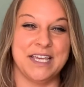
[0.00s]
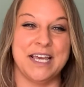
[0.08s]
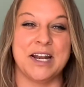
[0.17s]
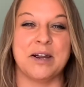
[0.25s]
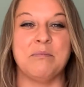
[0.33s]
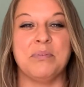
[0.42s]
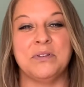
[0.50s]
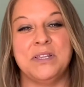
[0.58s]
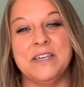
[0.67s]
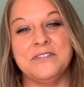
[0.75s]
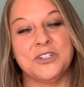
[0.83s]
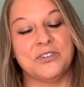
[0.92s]
and our
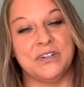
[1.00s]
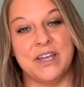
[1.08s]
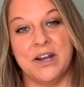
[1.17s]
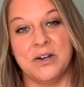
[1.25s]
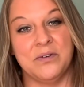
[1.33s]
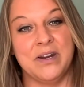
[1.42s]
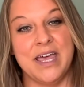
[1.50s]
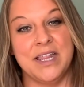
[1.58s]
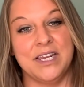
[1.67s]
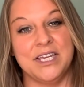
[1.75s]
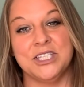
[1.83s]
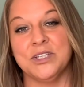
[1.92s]
beliefs create our
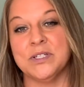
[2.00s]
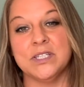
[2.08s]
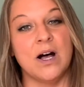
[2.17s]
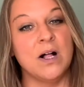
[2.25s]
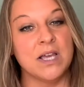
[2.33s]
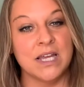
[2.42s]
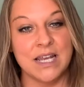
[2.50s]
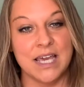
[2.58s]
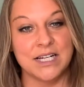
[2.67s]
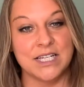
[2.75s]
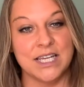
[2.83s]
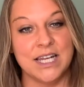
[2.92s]
reality. So it's all
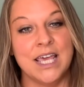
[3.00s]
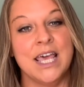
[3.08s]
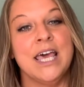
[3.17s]
connected.